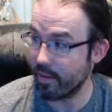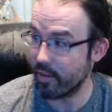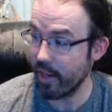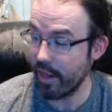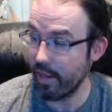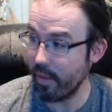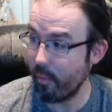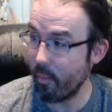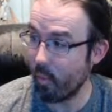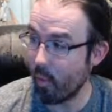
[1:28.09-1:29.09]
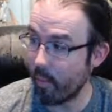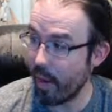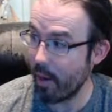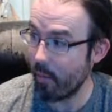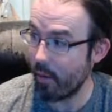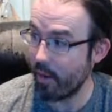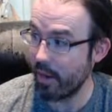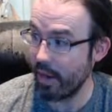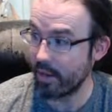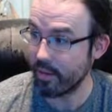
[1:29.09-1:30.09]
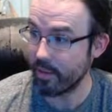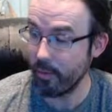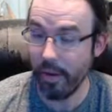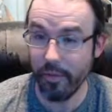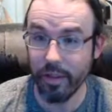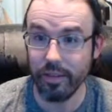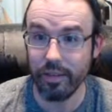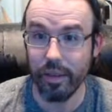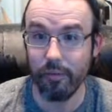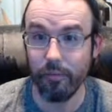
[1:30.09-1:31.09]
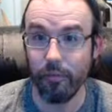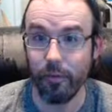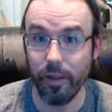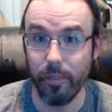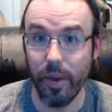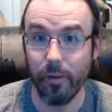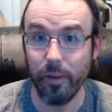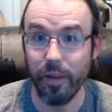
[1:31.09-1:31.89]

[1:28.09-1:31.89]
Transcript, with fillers: checking them one by one and still having this thing flip out